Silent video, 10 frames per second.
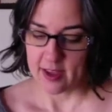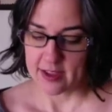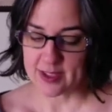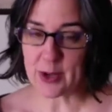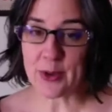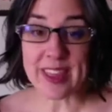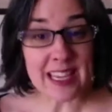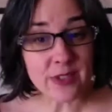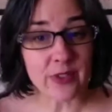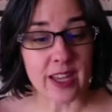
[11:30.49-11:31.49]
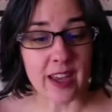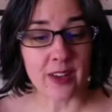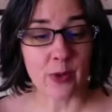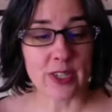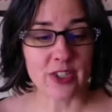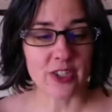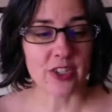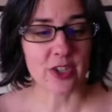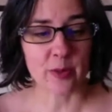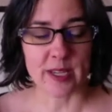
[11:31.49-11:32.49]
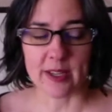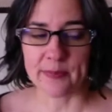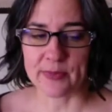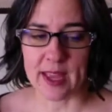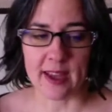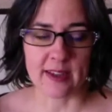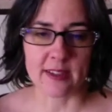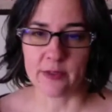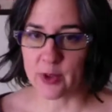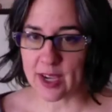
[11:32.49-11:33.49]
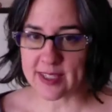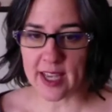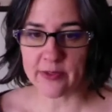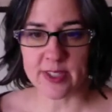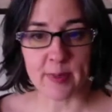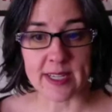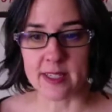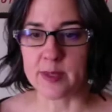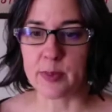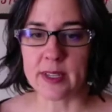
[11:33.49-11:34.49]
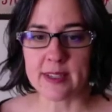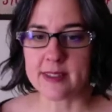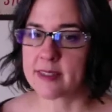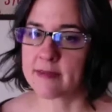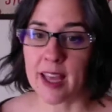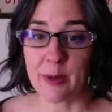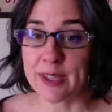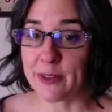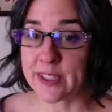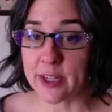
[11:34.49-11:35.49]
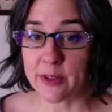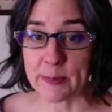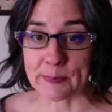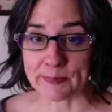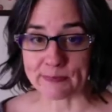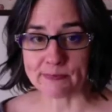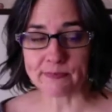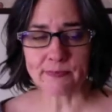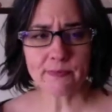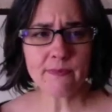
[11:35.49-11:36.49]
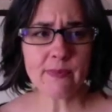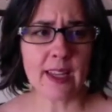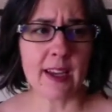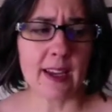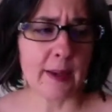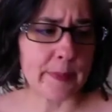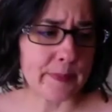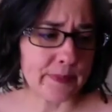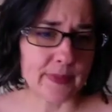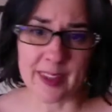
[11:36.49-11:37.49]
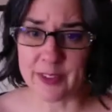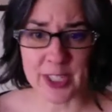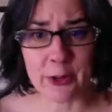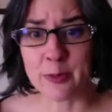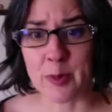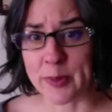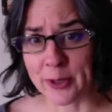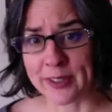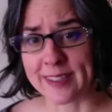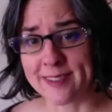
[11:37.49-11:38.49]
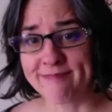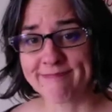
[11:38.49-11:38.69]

So thanks for that question, Sharby. And if you guys have some ideas, please, I would love to hear them. Love to hear from you, period.